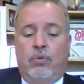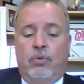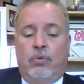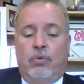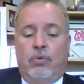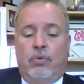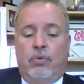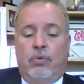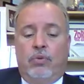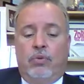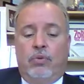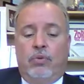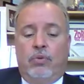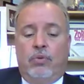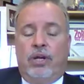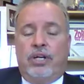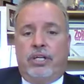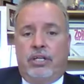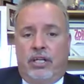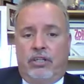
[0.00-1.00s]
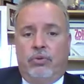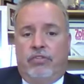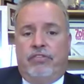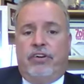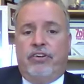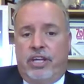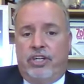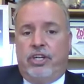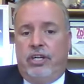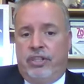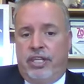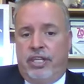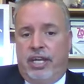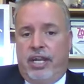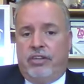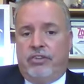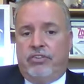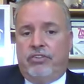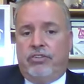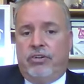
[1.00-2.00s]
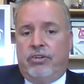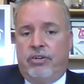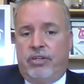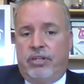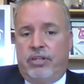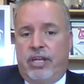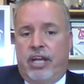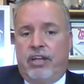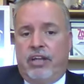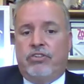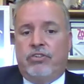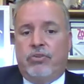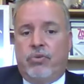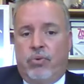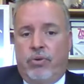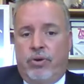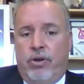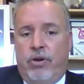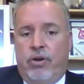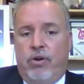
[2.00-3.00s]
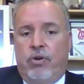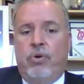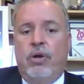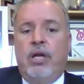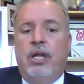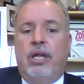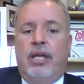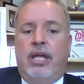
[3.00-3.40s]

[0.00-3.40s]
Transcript: Like, you can reverse engineer the answer yes or no